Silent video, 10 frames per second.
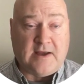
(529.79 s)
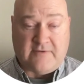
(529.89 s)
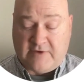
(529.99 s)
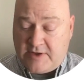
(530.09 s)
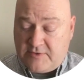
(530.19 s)

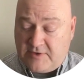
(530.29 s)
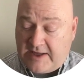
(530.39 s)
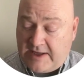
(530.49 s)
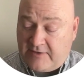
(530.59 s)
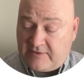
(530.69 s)
of
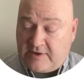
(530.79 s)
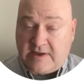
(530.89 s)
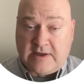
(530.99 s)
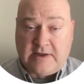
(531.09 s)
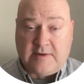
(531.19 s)
100,000
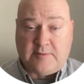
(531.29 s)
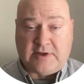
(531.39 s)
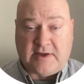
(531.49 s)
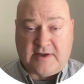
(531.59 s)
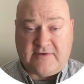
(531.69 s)

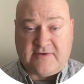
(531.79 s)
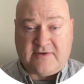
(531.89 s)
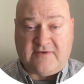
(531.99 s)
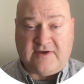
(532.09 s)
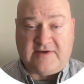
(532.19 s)
plus
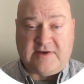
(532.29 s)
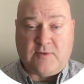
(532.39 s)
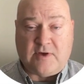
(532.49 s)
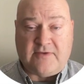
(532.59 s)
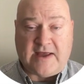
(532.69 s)
the
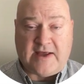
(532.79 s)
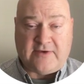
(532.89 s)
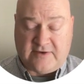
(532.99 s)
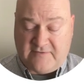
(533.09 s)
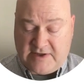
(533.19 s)

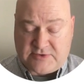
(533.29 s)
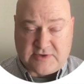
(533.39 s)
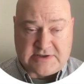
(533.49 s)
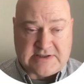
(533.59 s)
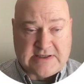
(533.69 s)
61,000 of
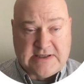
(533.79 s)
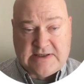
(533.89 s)
interest.